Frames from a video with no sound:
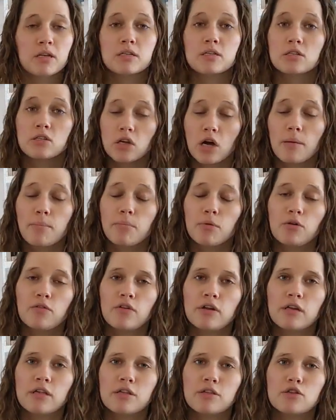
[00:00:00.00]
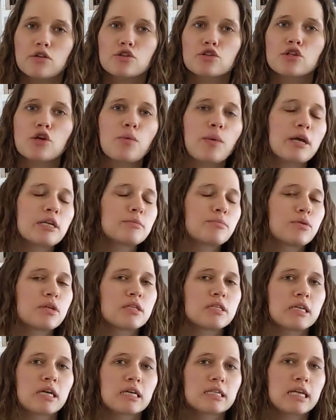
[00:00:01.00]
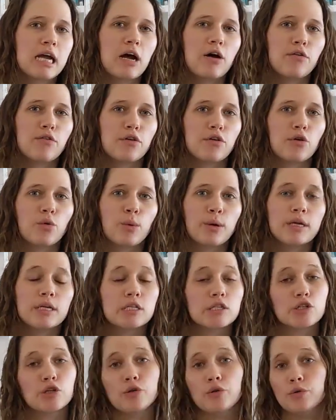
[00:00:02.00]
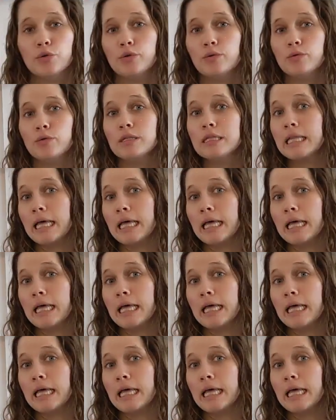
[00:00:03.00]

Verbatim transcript: stop moving, there's no way to predict how they're going to